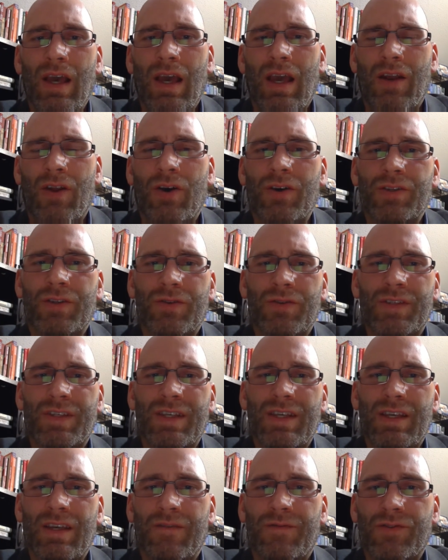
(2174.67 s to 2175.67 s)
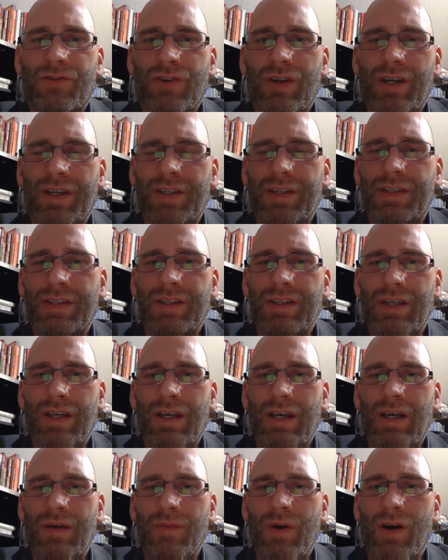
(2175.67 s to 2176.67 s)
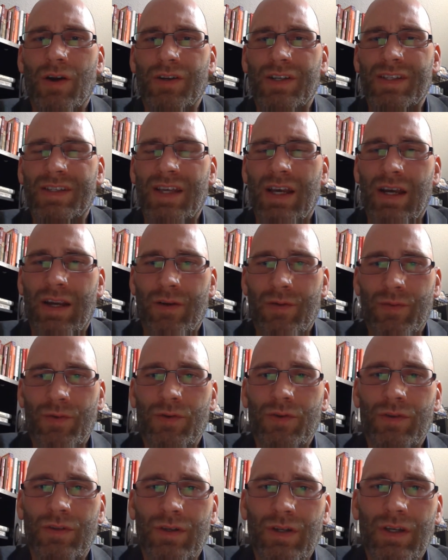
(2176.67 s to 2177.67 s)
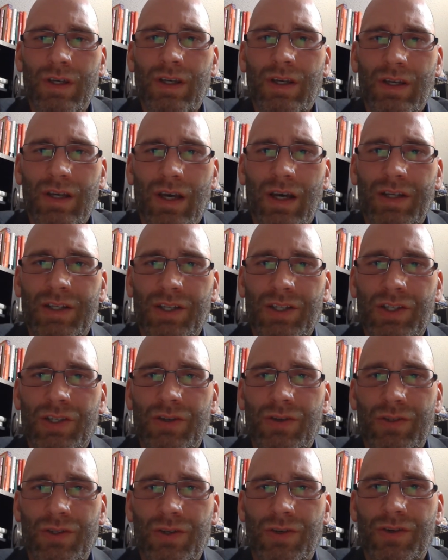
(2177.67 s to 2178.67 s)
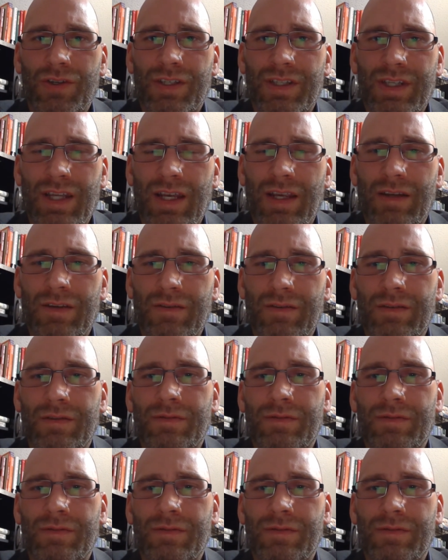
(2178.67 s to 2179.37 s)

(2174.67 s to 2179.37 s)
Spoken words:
and also see if trusts are desirable to shield your estate.